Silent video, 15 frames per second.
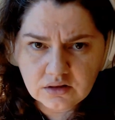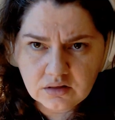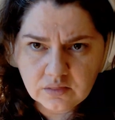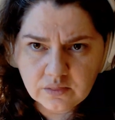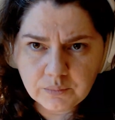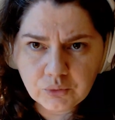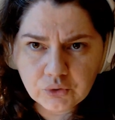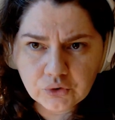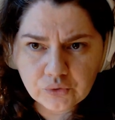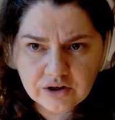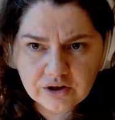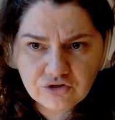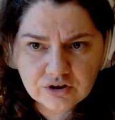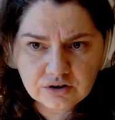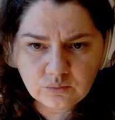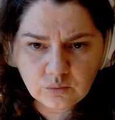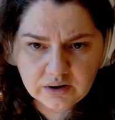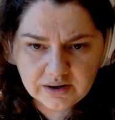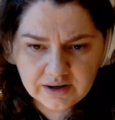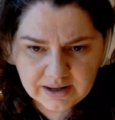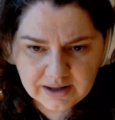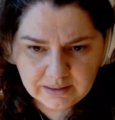progression of what
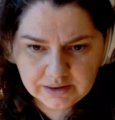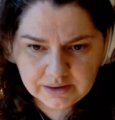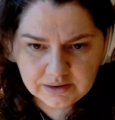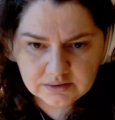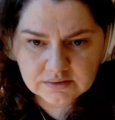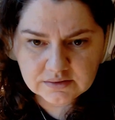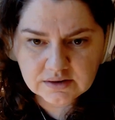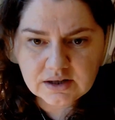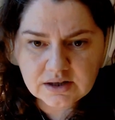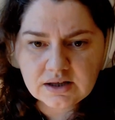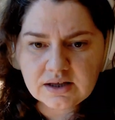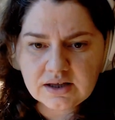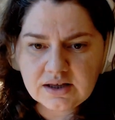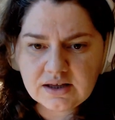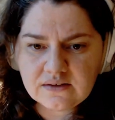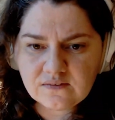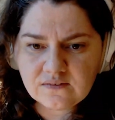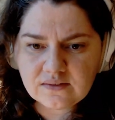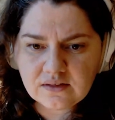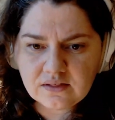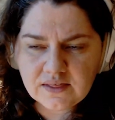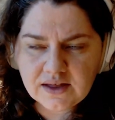happened is
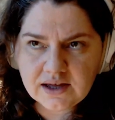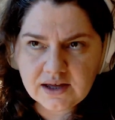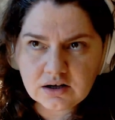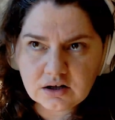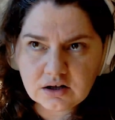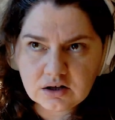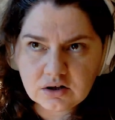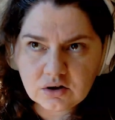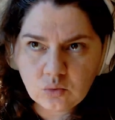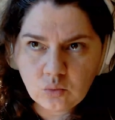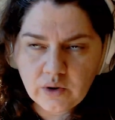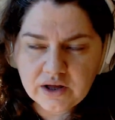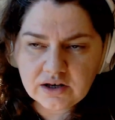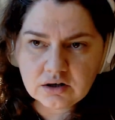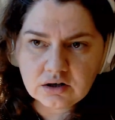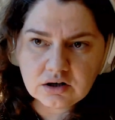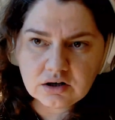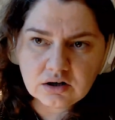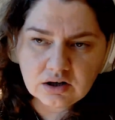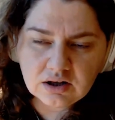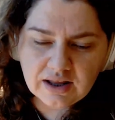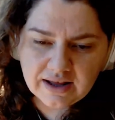that when
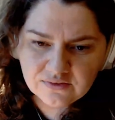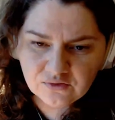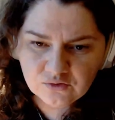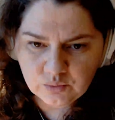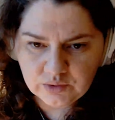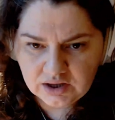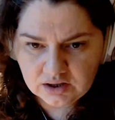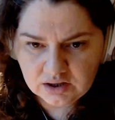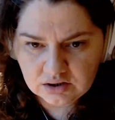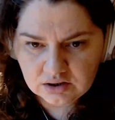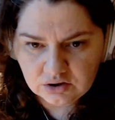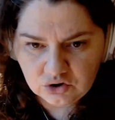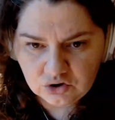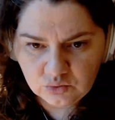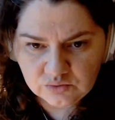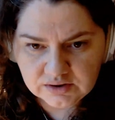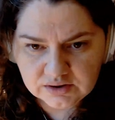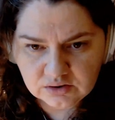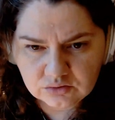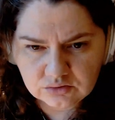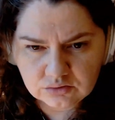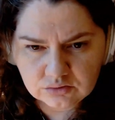last week you
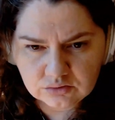didn't